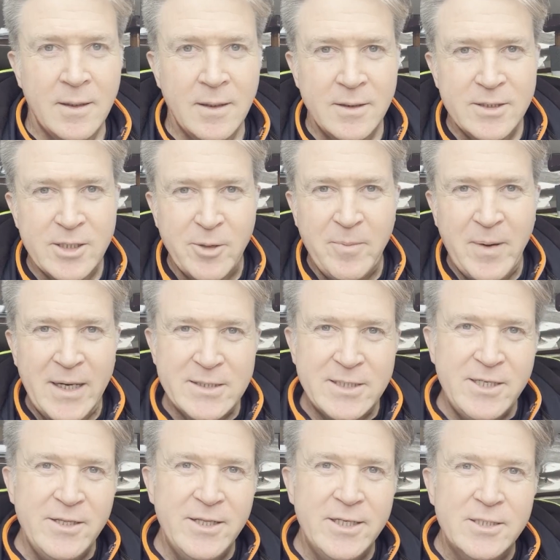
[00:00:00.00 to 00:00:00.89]
So back
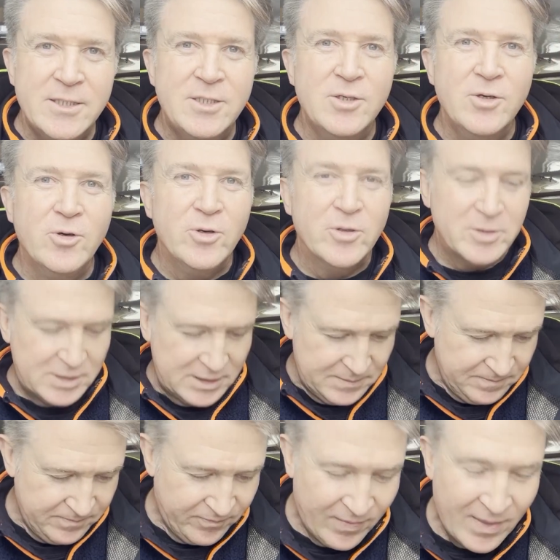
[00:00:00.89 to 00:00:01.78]
to the Azores.
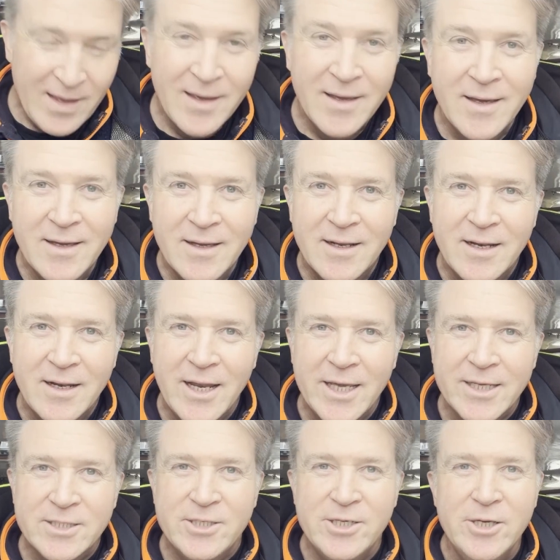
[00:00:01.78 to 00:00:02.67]

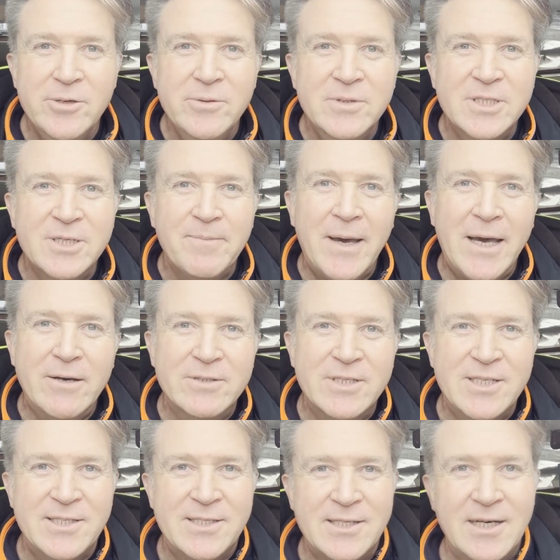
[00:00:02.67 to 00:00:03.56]
Leg 2 was about
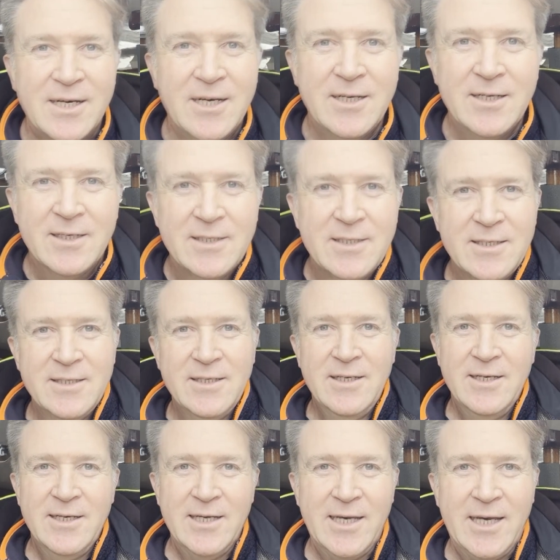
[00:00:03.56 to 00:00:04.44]
to start,
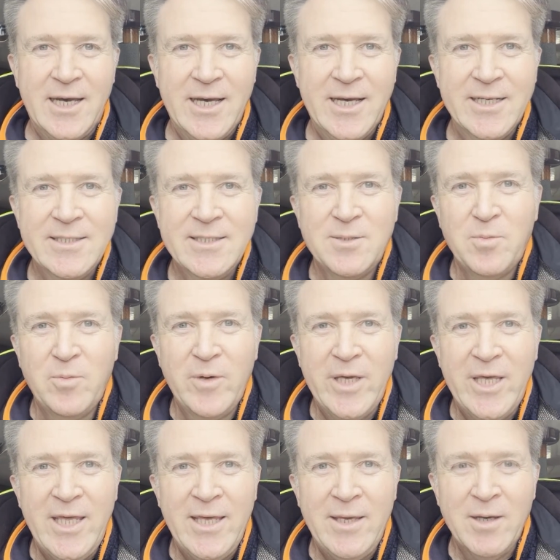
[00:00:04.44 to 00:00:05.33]
and
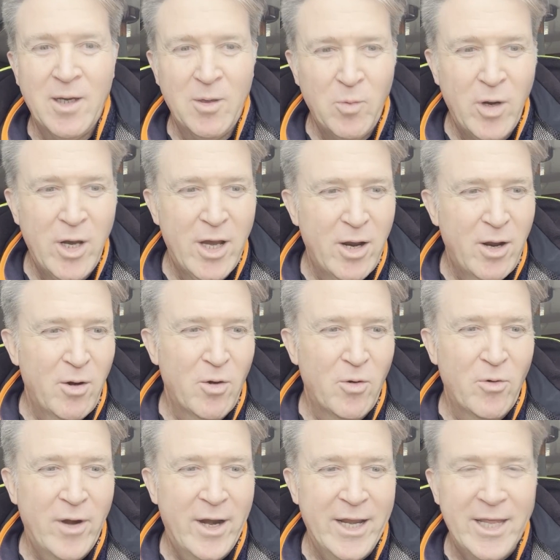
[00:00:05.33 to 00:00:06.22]
we were
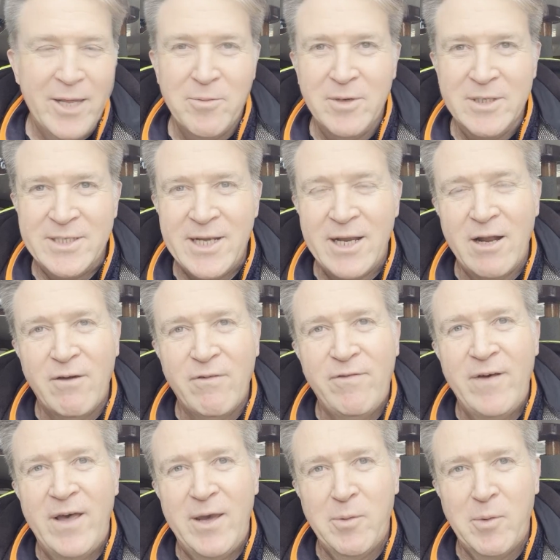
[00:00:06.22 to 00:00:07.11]
ready. We said our
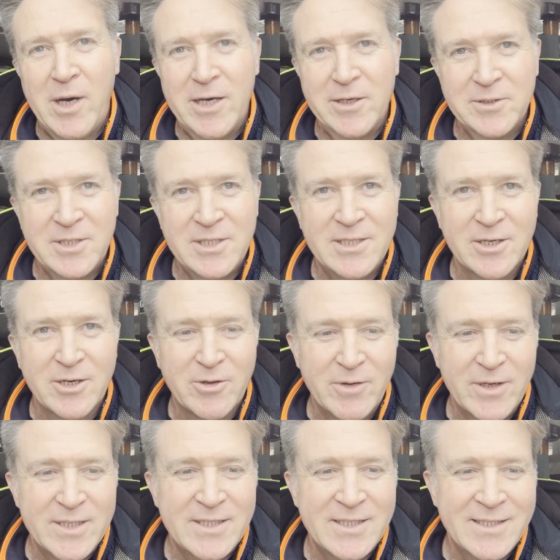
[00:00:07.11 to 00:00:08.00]
farewells to
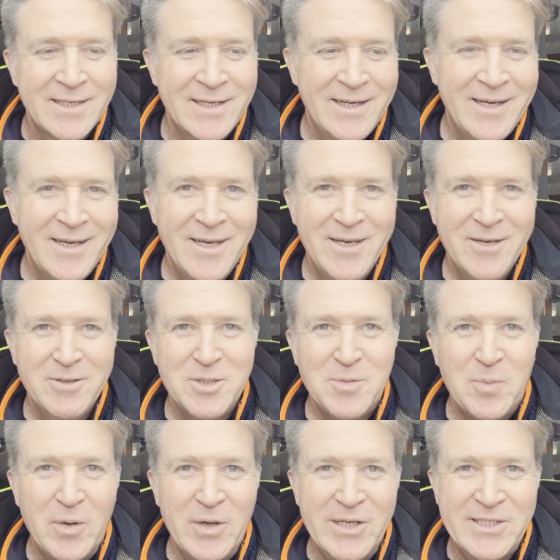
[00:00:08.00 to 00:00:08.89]
Chris. It's
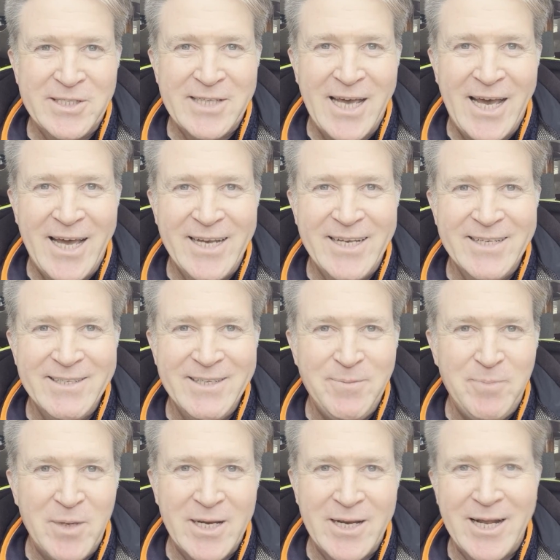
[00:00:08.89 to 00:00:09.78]
pretty sad.
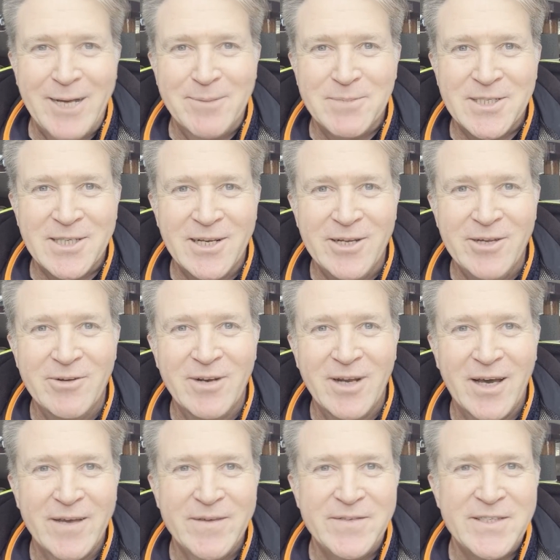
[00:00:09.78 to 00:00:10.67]
He'd been an absolute
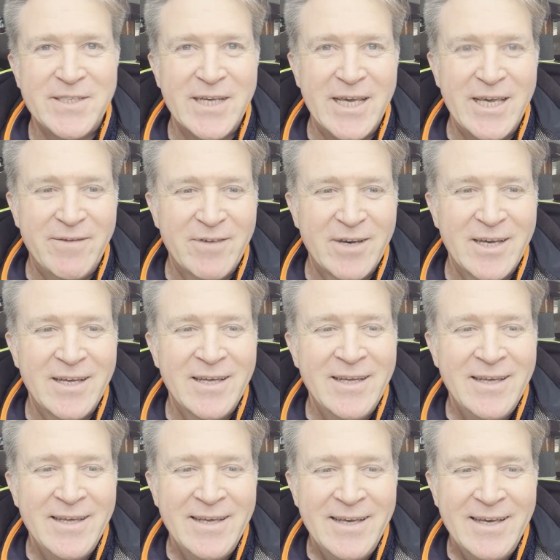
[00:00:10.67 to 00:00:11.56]
lifesaver
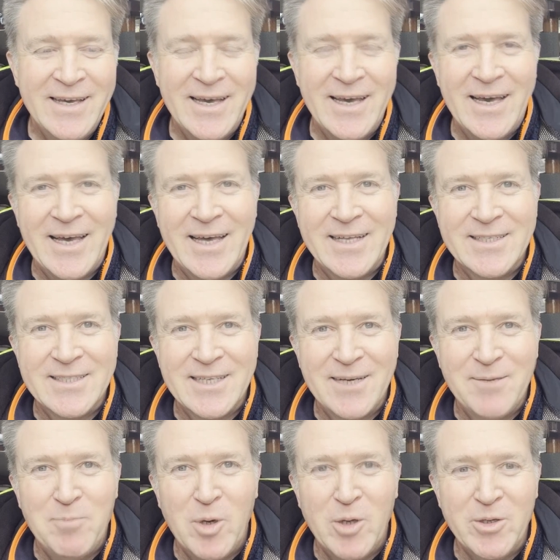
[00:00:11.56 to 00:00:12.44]
and
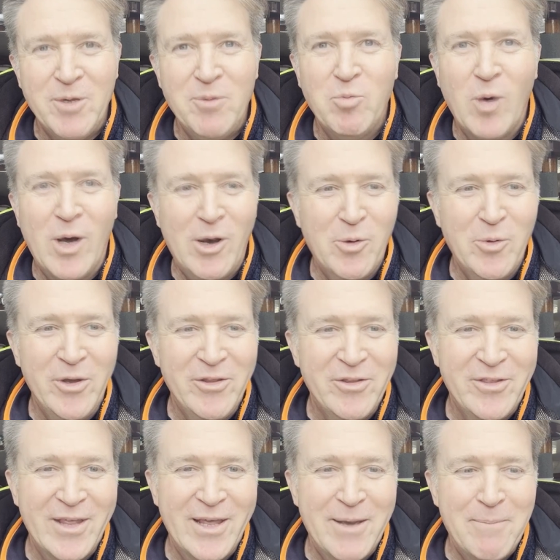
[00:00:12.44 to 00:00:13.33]
bonded well
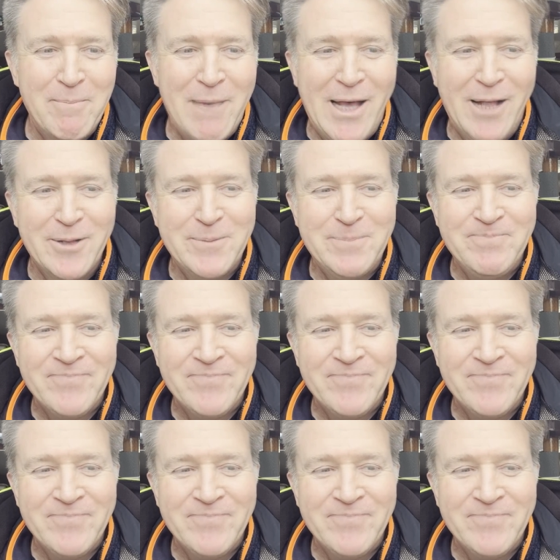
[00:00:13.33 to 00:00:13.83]
with Mel.